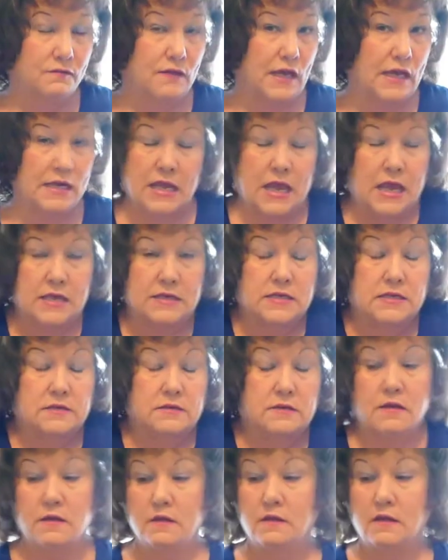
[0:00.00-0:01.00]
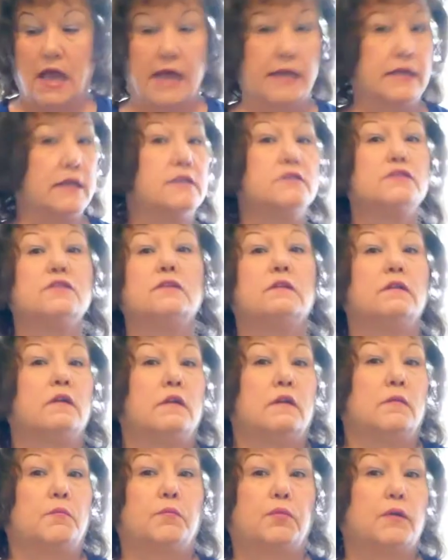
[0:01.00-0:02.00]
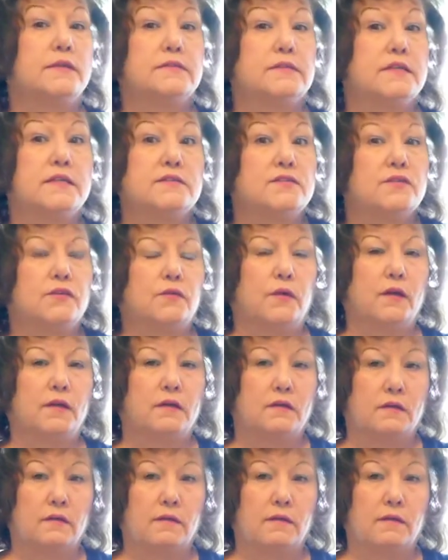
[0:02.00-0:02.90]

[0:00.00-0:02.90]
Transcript: I didn't press into it.